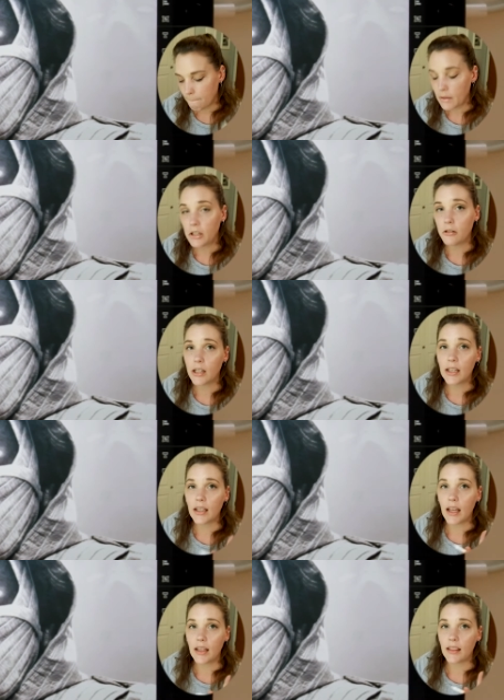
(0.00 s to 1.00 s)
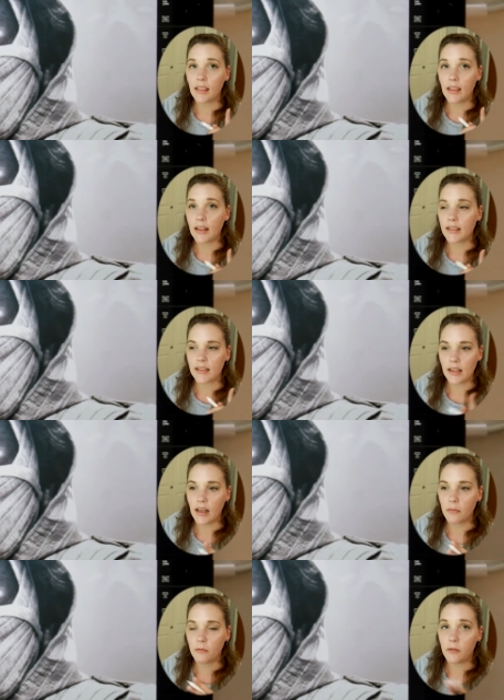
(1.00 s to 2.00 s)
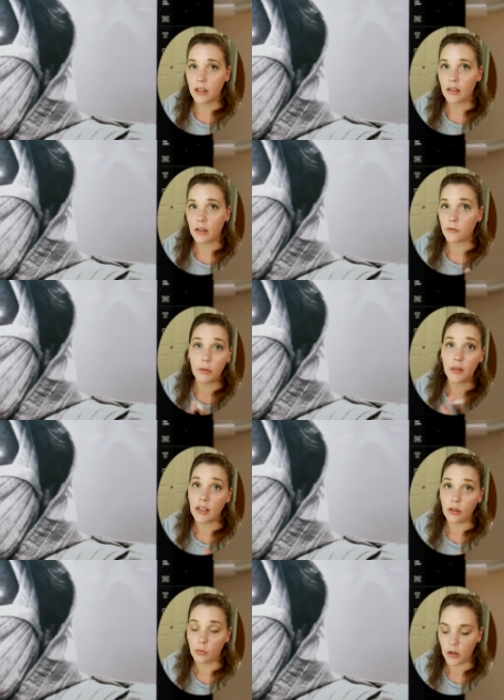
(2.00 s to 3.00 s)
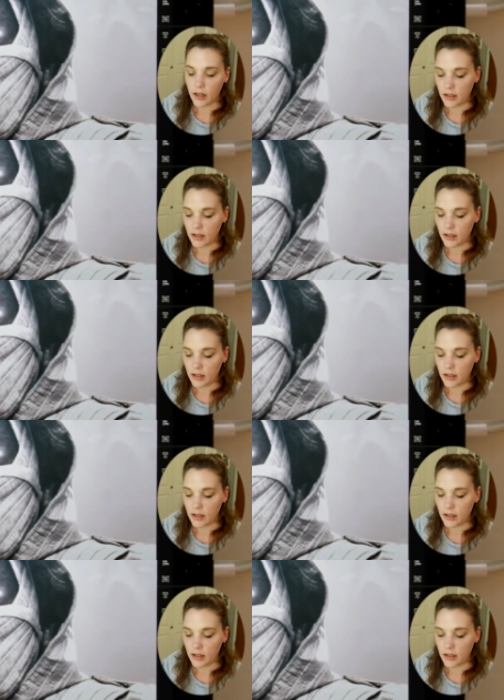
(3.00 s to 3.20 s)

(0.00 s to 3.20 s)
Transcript: But you can get that same feeling from either one.